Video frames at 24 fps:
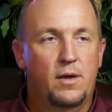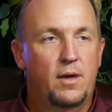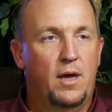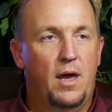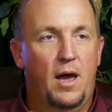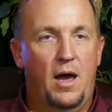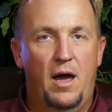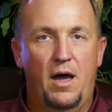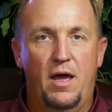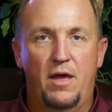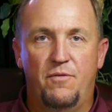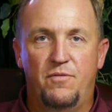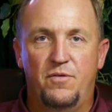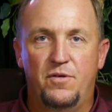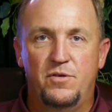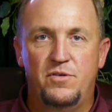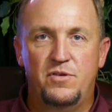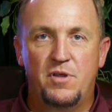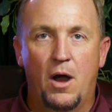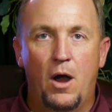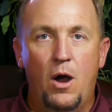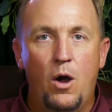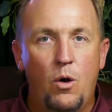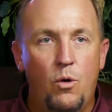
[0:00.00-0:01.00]
If you
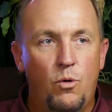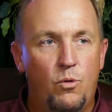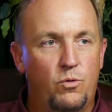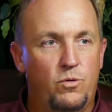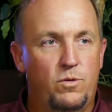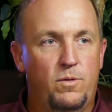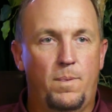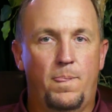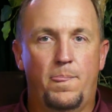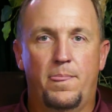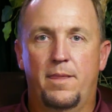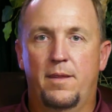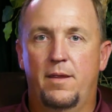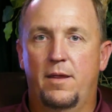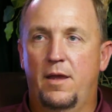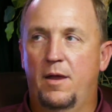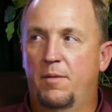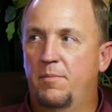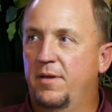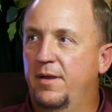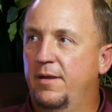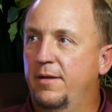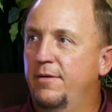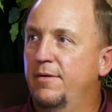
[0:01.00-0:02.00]
don't, I
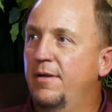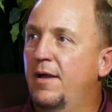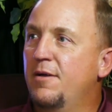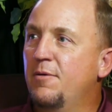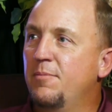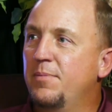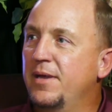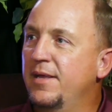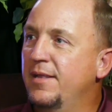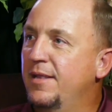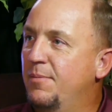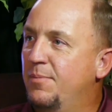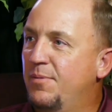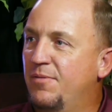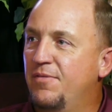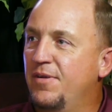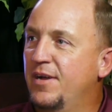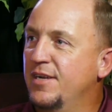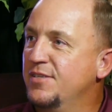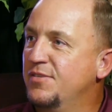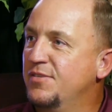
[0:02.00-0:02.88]
mean, you're not going to be in that profession